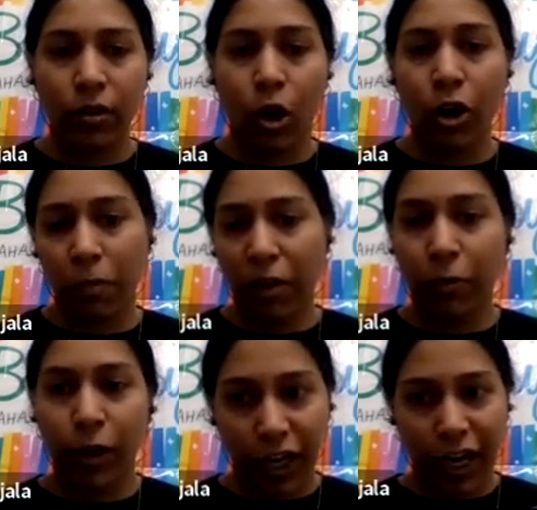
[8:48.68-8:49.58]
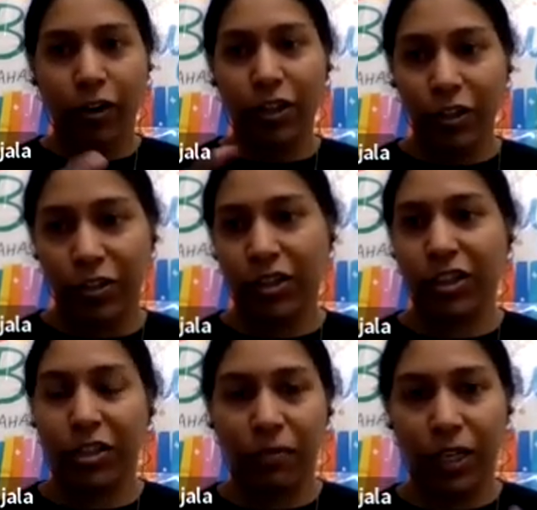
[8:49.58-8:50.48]
What may work, I got this
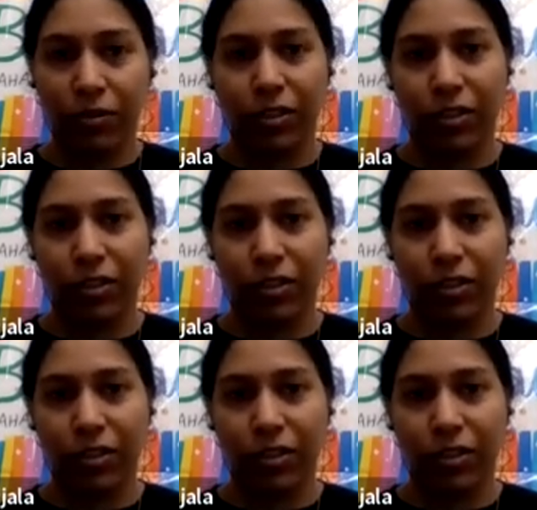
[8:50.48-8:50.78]
suggestion when I was